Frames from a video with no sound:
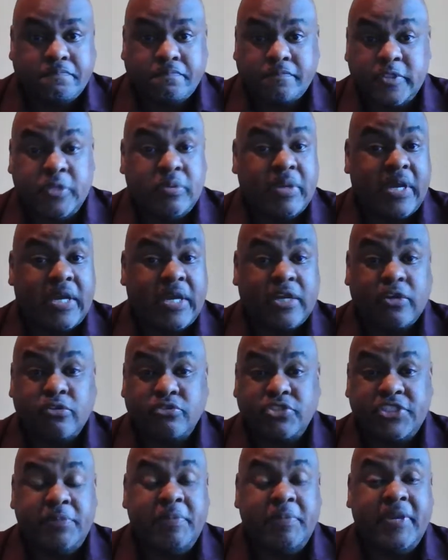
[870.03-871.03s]
You're not going
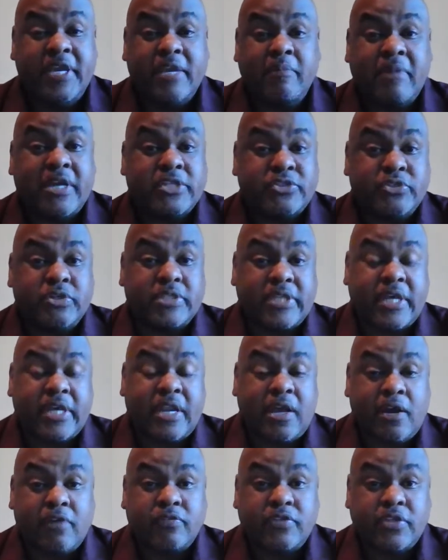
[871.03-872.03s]
to see me in my truck that
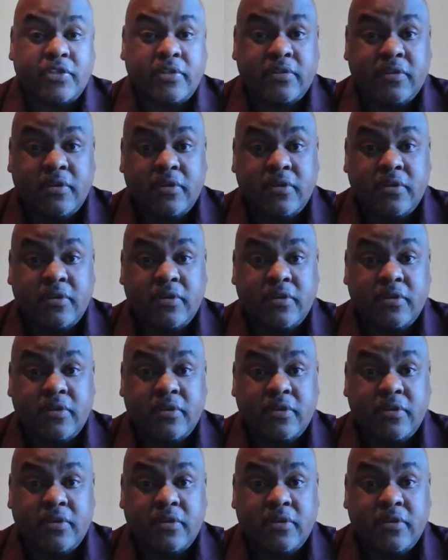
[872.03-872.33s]
often.